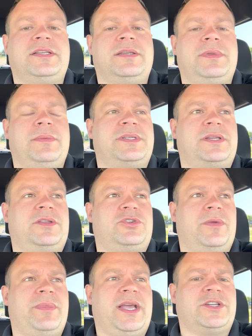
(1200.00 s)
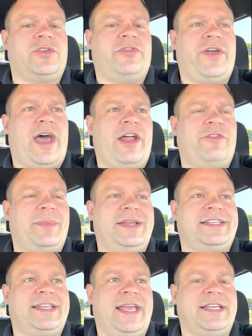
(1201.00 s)
sometimes trim the extra fat off my
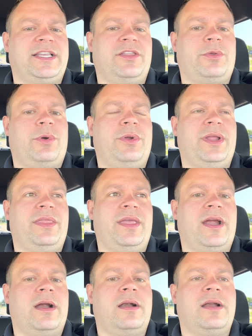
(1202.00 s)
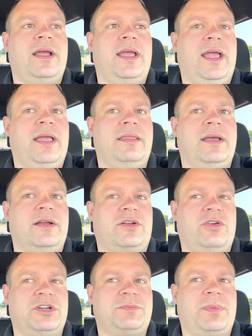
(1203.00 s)
steaks and throw it in there and
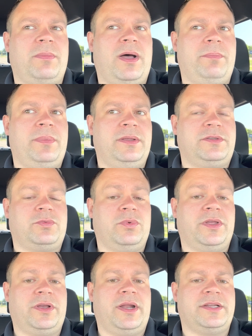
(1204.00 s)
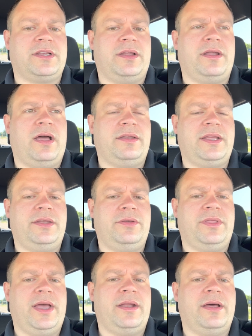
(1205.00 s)
crisp them up. It's really good. I saw Dante do
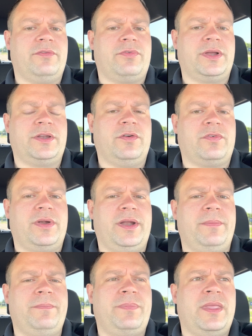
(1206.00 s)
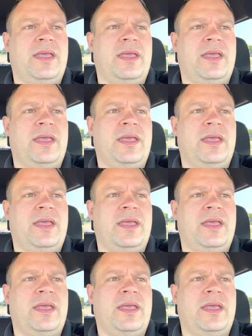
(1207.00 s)
that on Frig No Freedom.